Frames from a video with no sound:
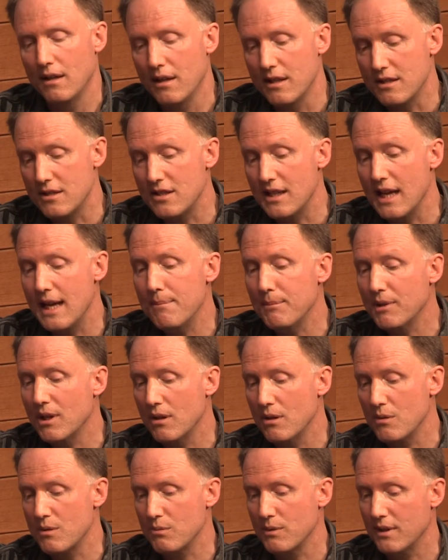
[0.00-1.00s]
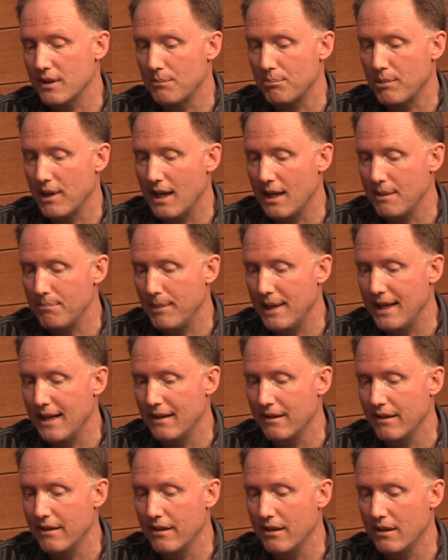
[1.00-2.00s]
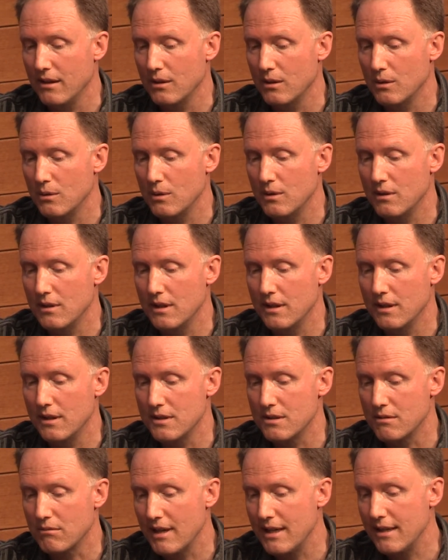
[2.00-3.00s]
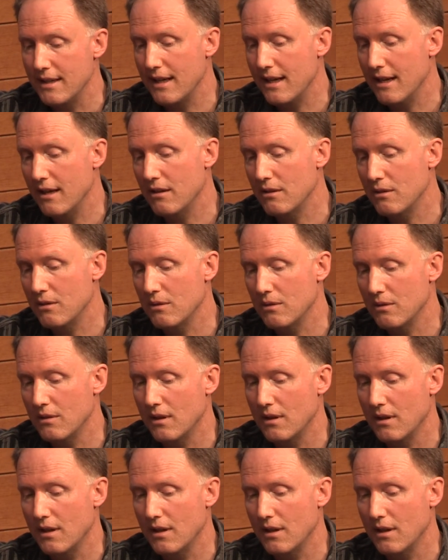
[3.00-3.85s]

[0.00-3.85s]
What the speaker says: The same goes with the broadband, though, is right now,